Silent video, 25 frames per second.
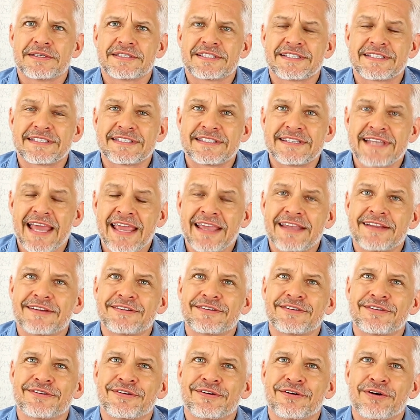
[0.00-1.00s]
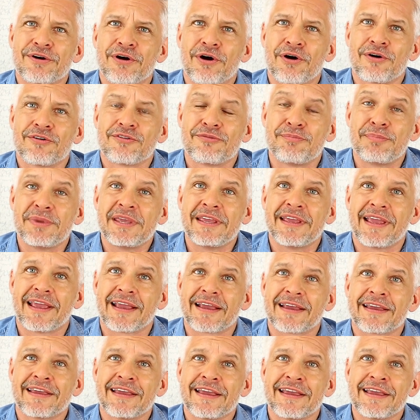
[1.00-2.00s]
state of
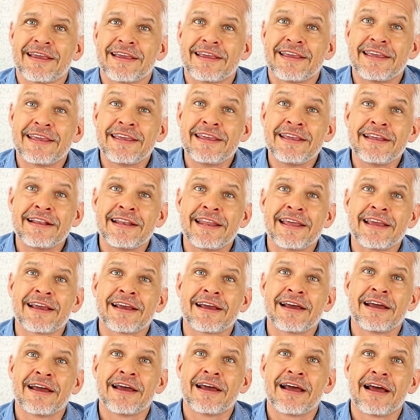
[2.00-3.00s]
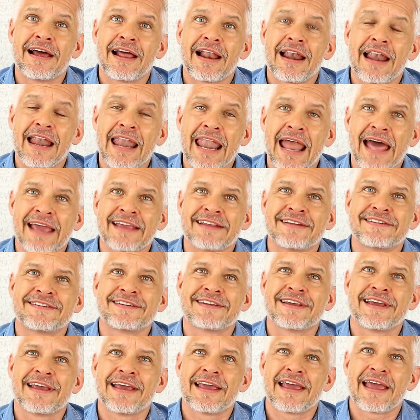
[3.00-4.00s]
being, healing,
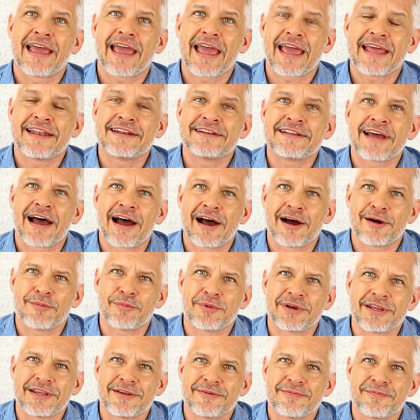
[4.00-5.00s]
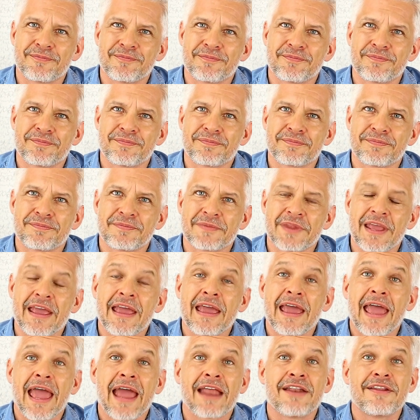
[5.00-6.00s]
light, and harmony.
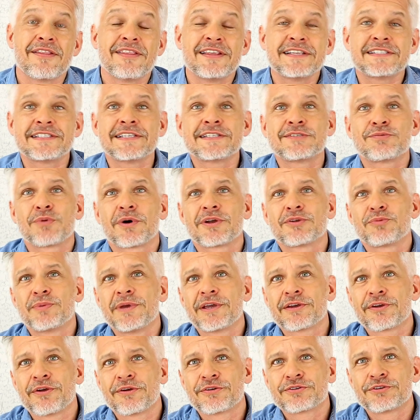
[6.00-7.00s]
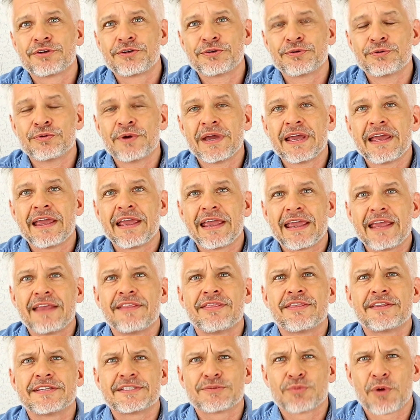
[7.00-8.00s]
And this is what we are going to do
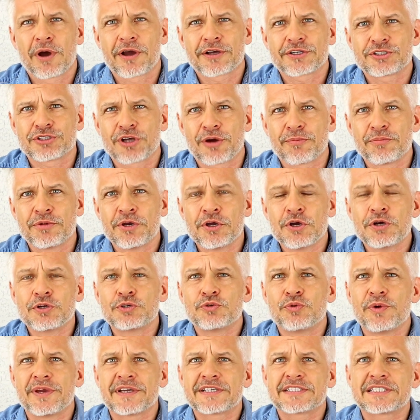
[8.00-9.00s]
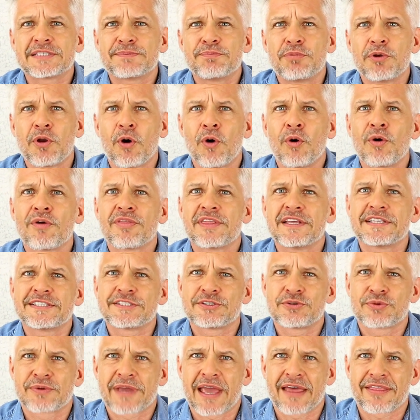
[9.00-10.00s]
in this workshop, to explore
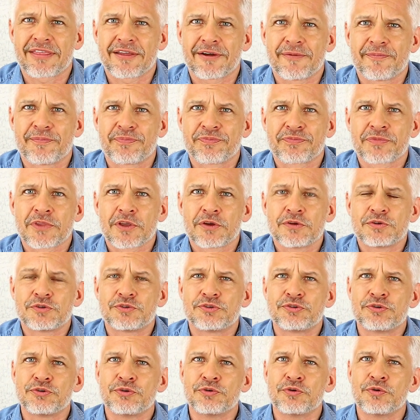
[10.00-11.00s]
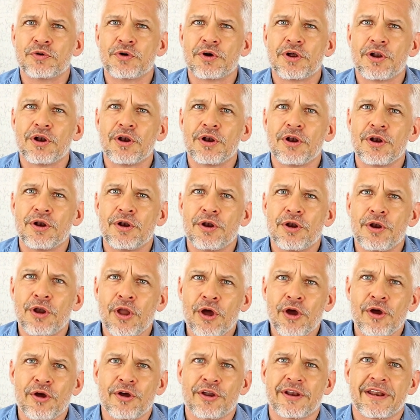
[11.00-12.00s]
this together, to
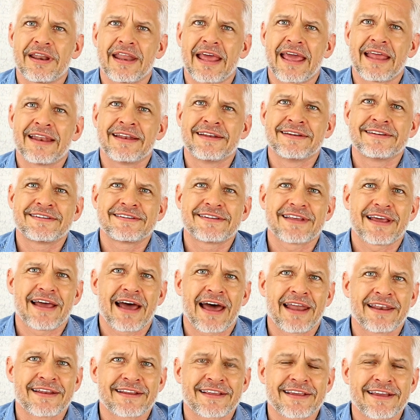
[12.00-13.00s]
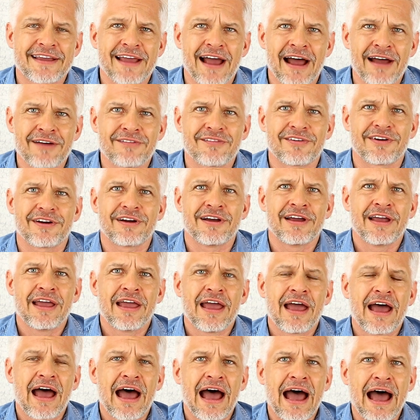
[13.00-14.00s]
learn and uncover
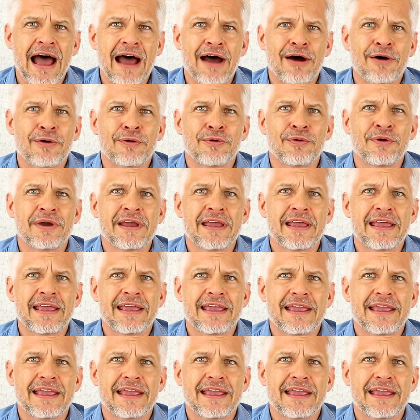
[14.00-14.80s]
how